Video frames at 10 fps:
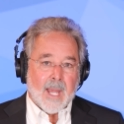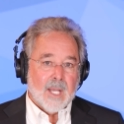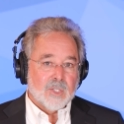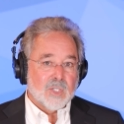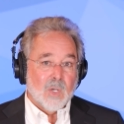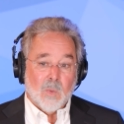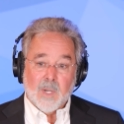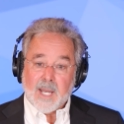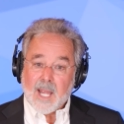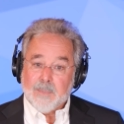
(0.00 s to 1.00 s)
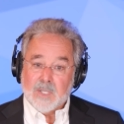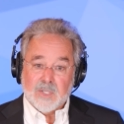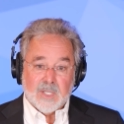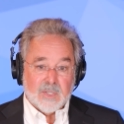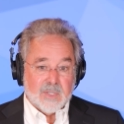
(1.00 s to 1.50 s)
And so what
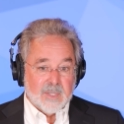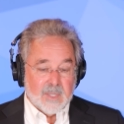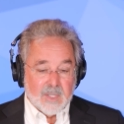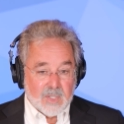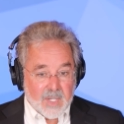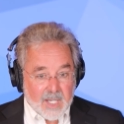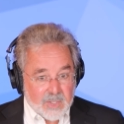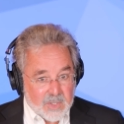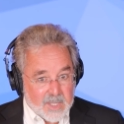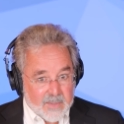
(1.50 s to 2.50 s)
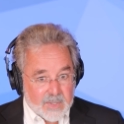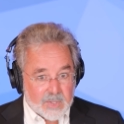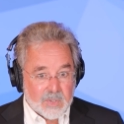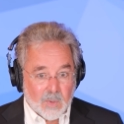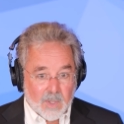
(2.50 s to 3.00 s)
happens is Thus, you have the
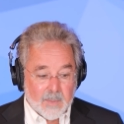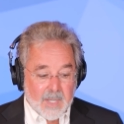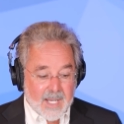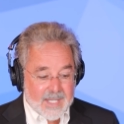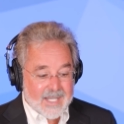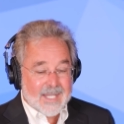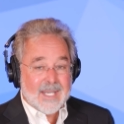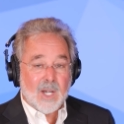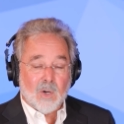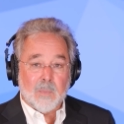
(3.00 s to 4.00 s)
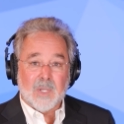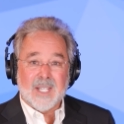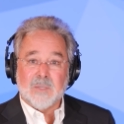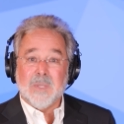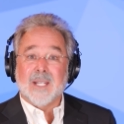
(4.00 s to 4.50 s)
storm, and then the narrow
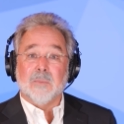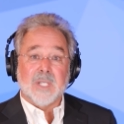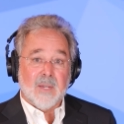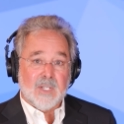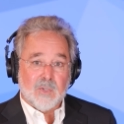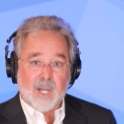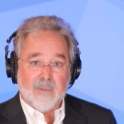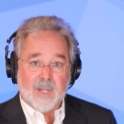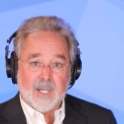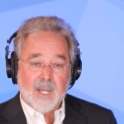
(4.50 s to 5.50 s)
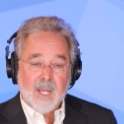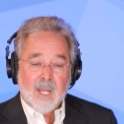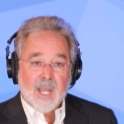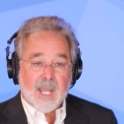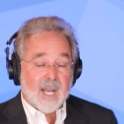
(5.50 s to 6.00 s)
place becomes heavy traffic.
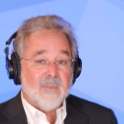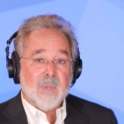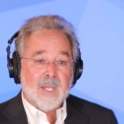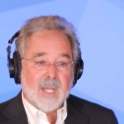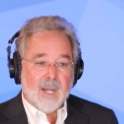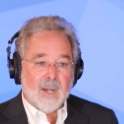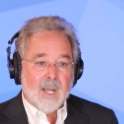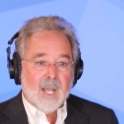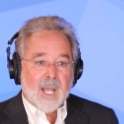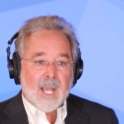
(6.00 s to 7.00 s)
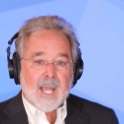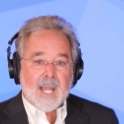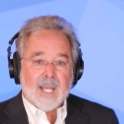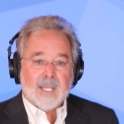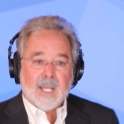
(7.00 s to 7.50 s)
And I've been there.
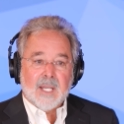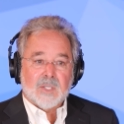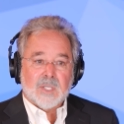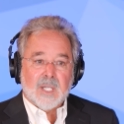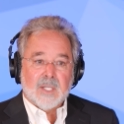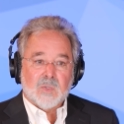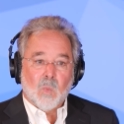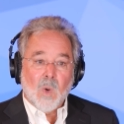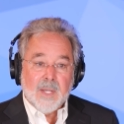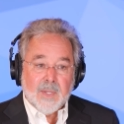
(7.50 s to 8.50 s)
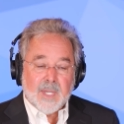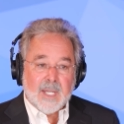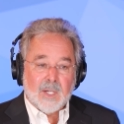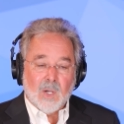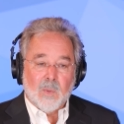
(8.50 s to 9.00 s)
And it's it's one
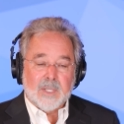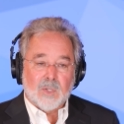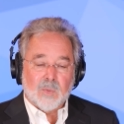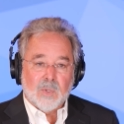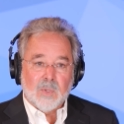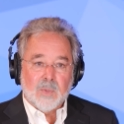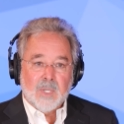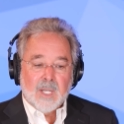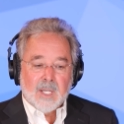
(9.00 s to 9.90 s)
thing going through